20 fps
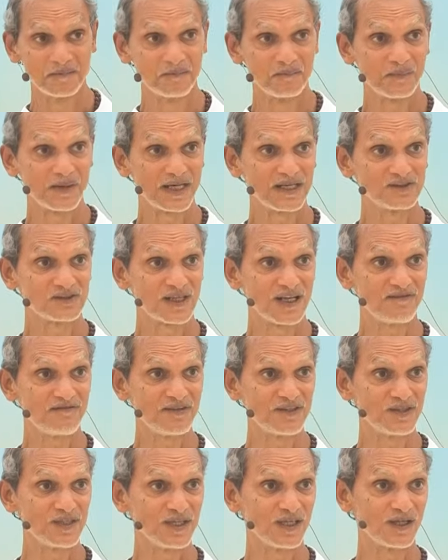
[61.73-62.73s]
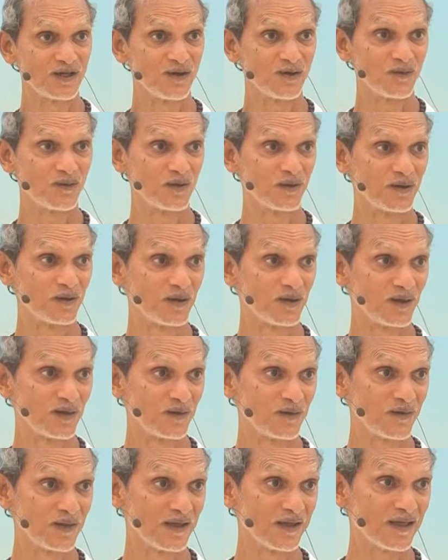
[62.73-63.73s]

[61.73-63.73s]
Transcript: by the selfish ego, the